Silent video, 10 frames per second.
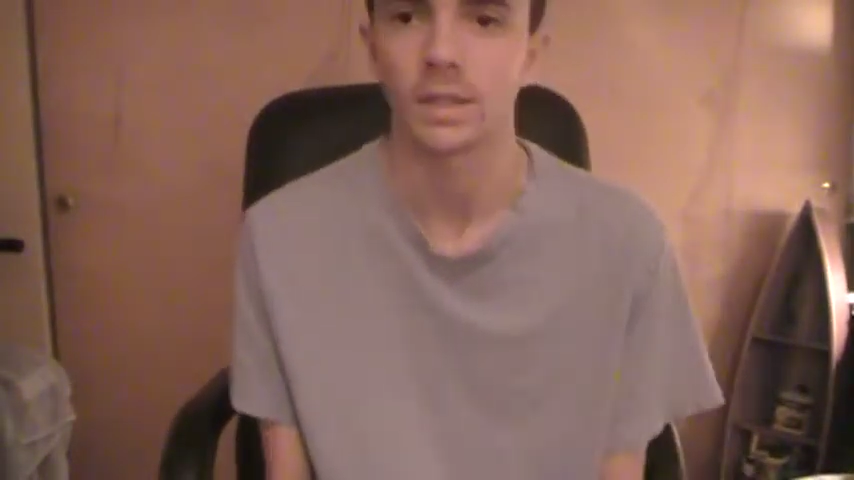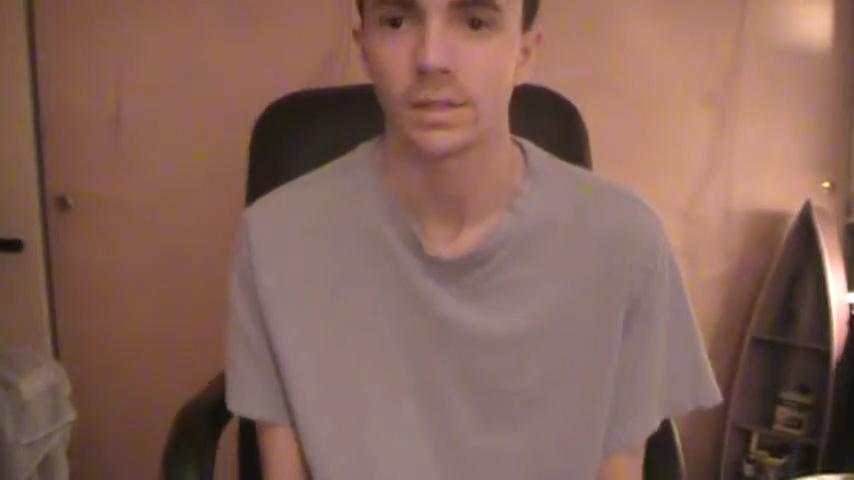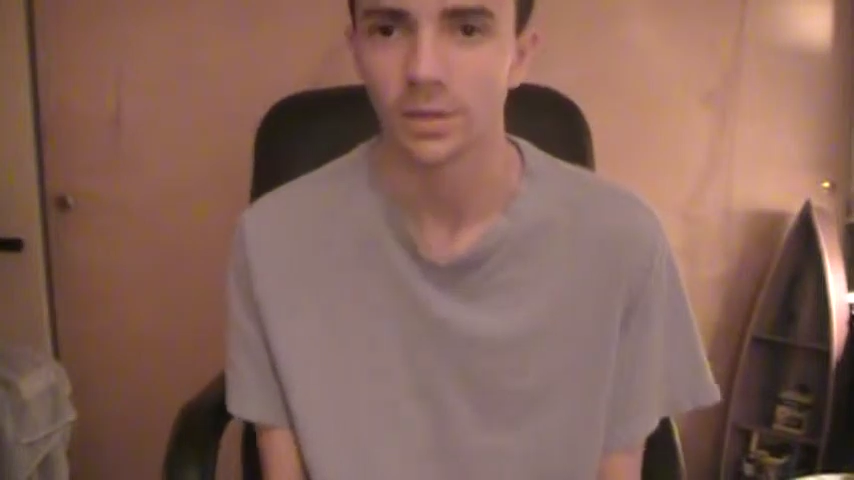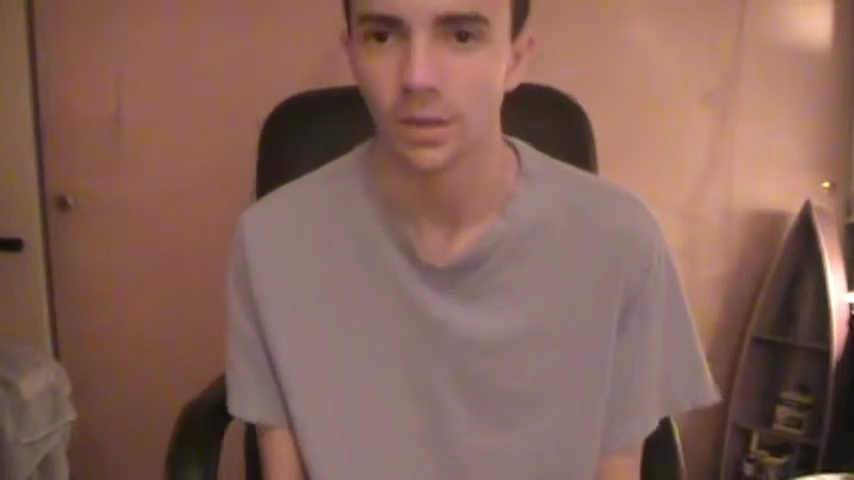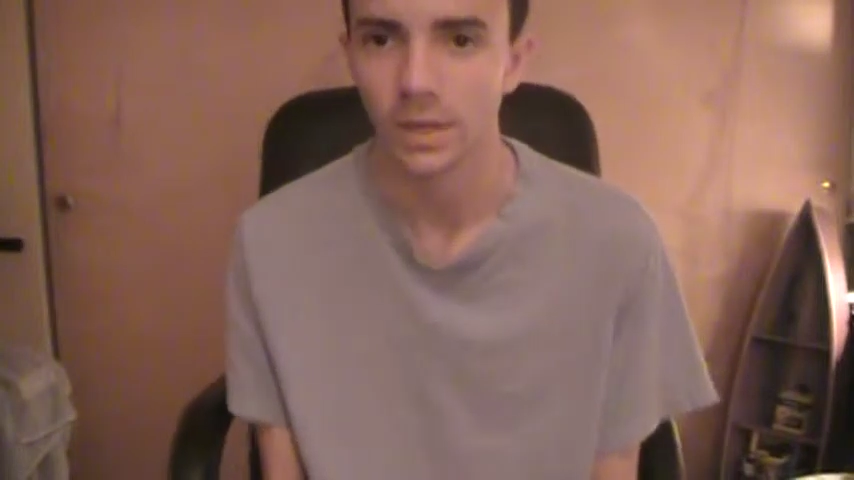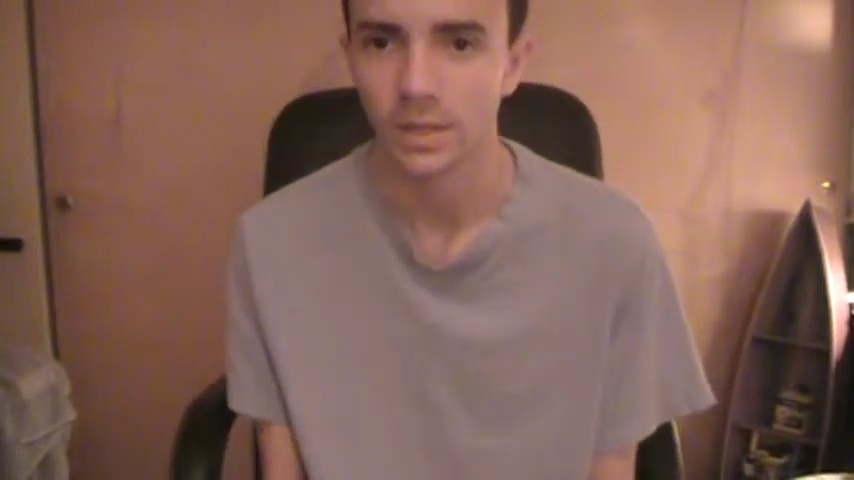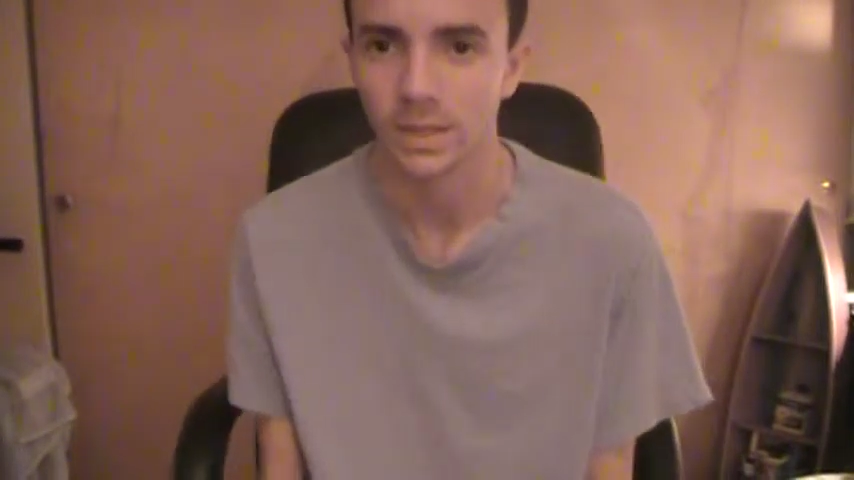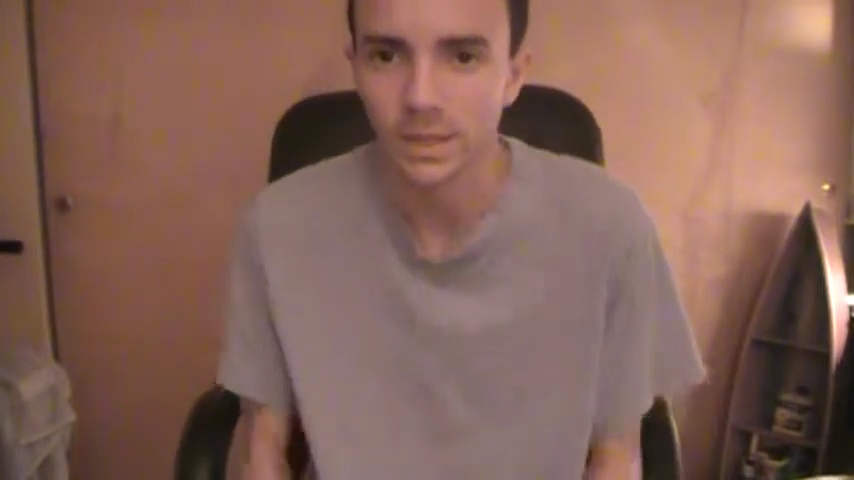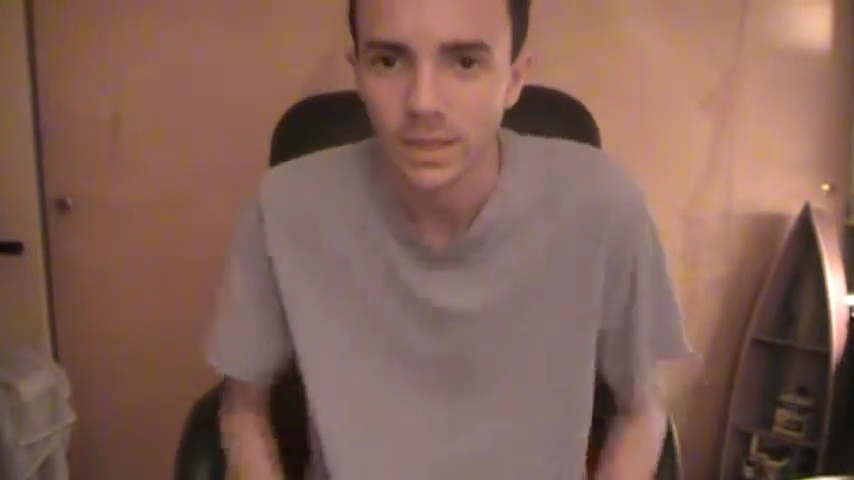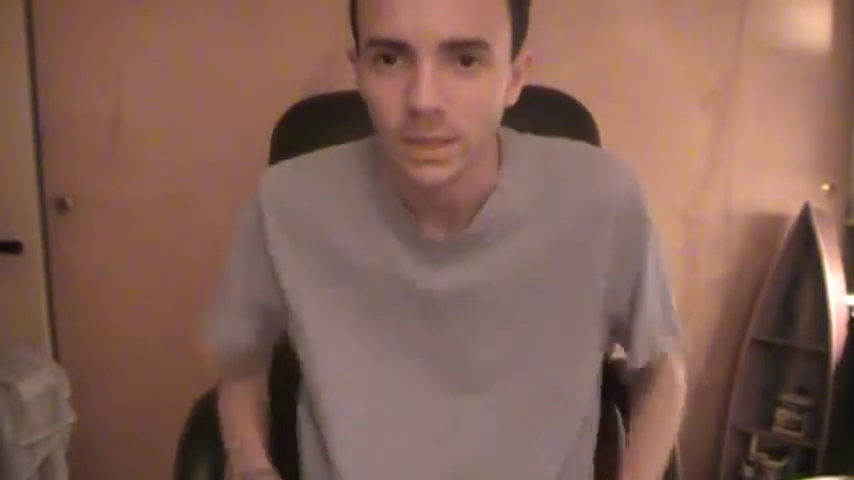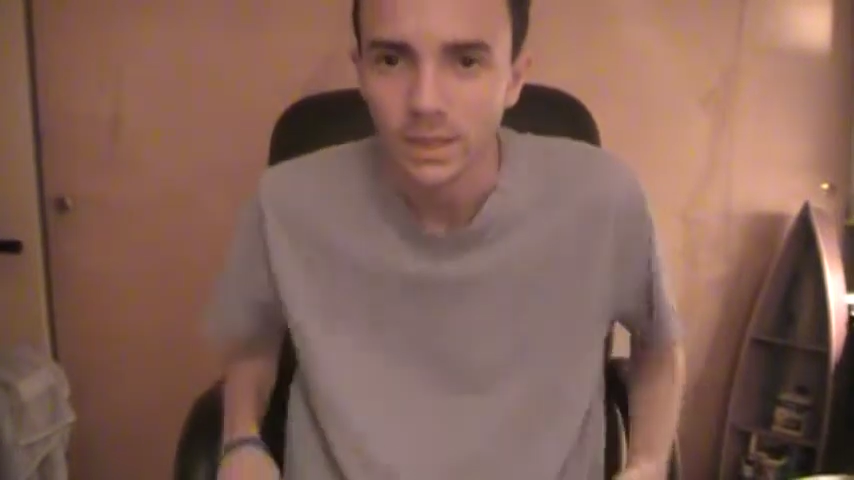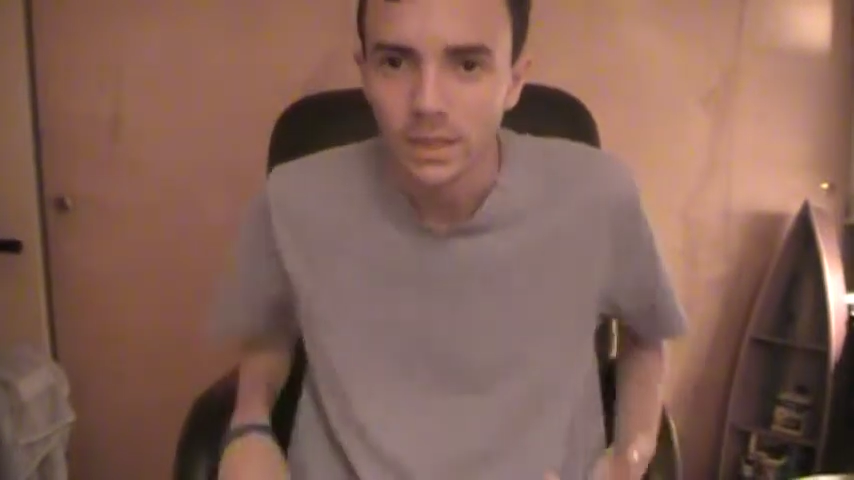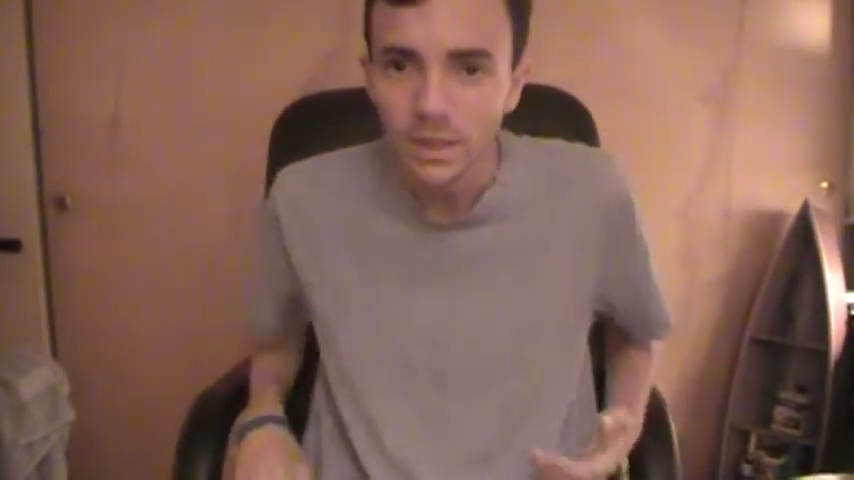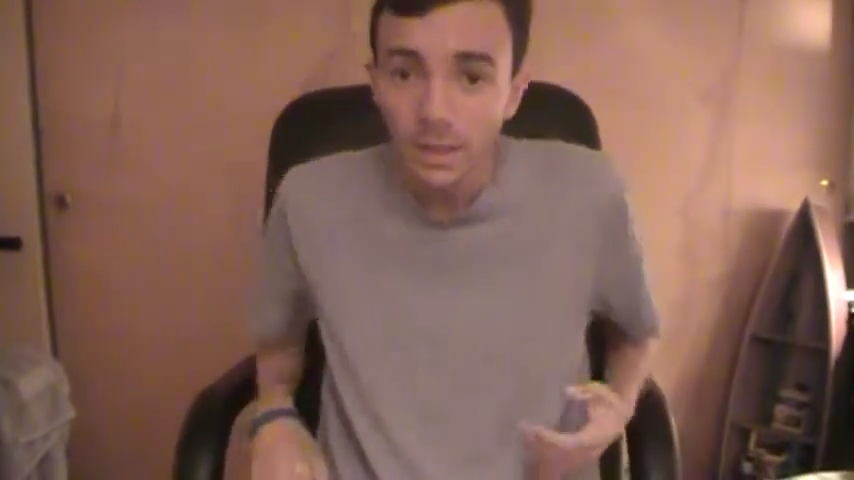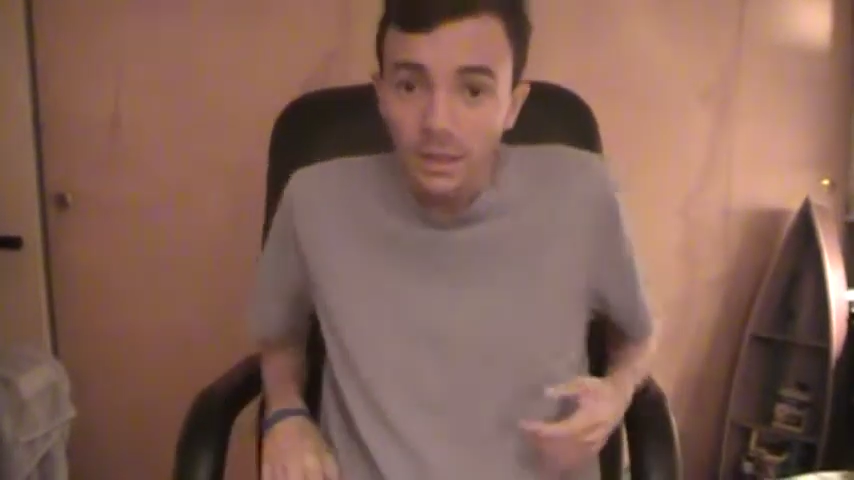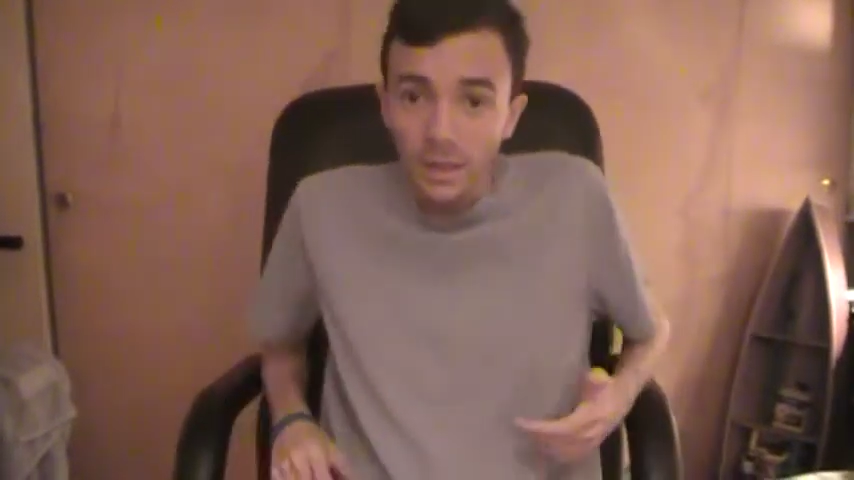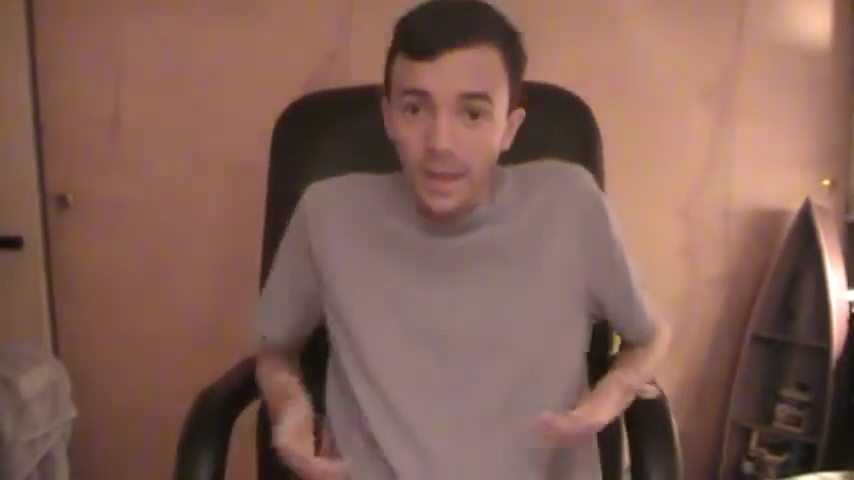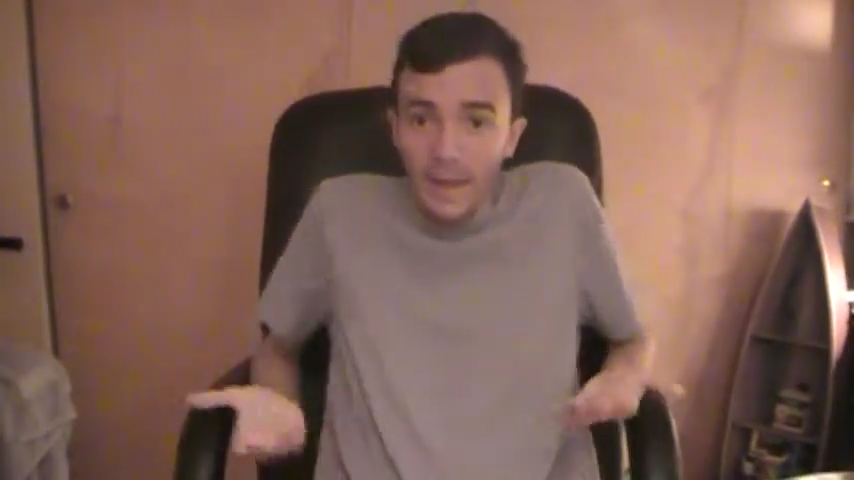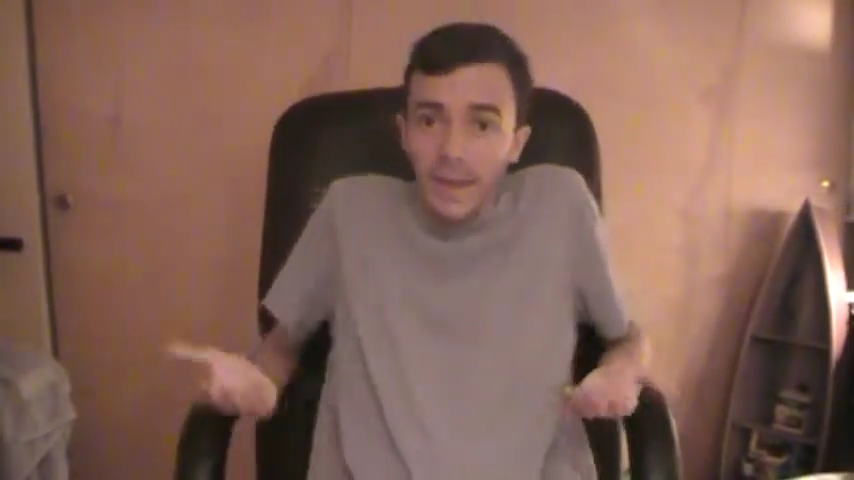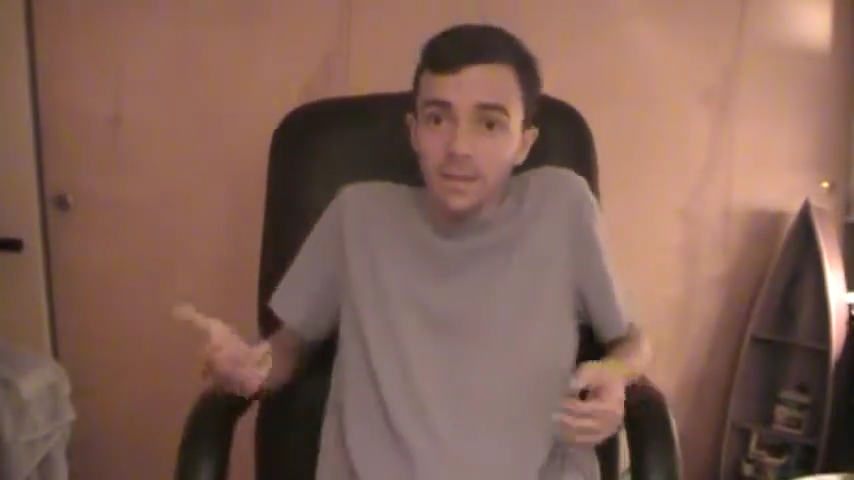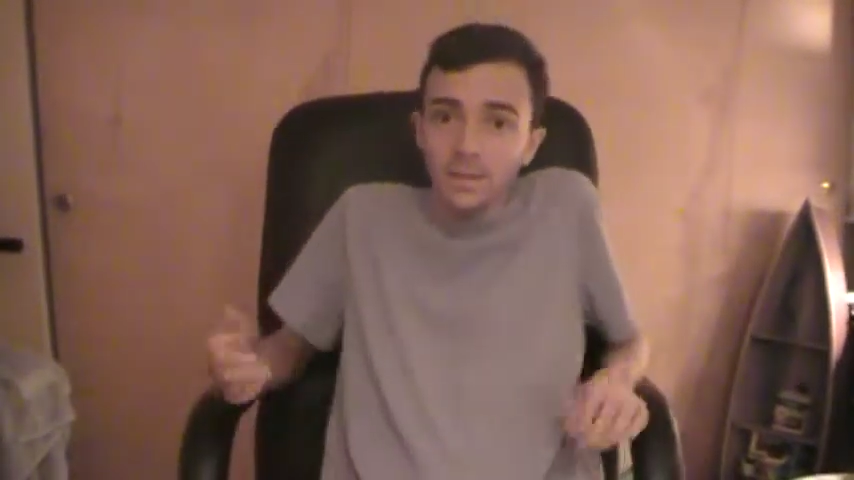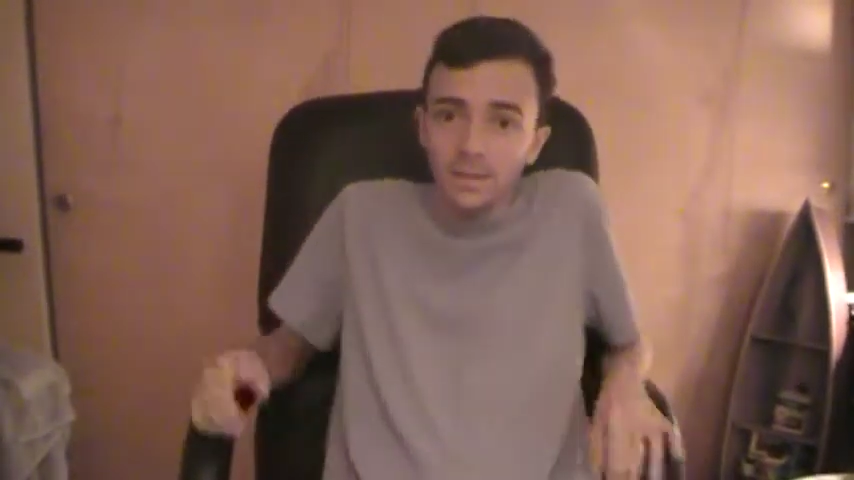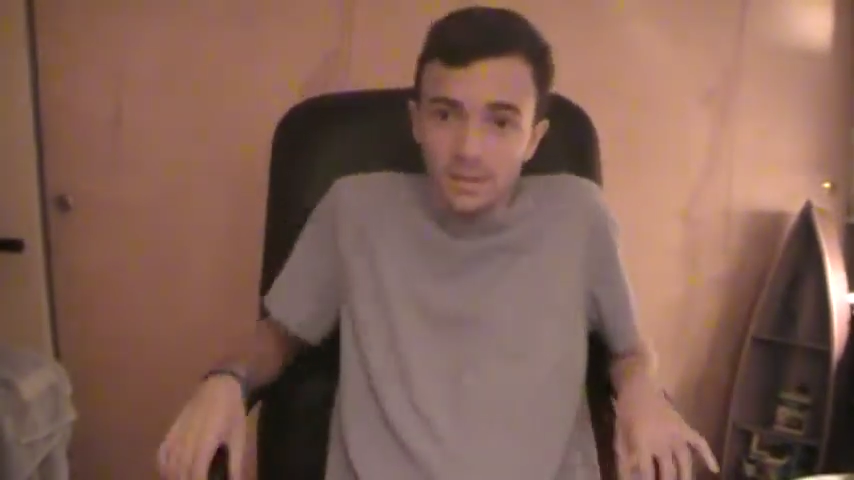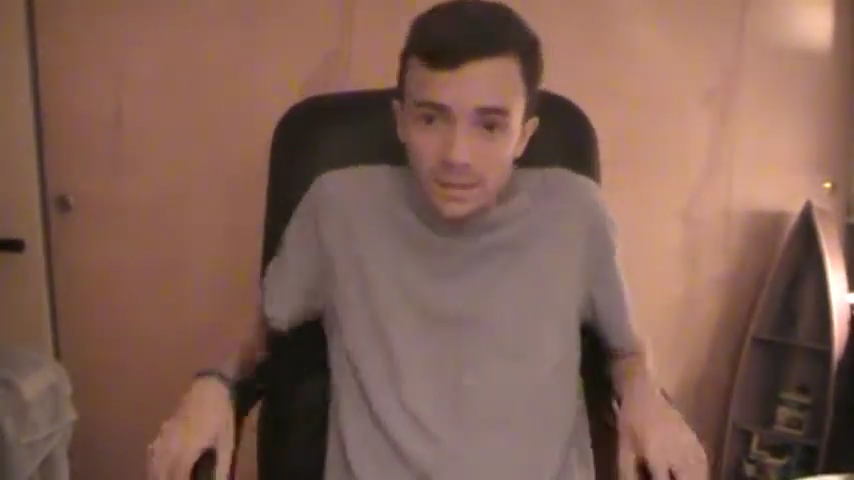so I just need active and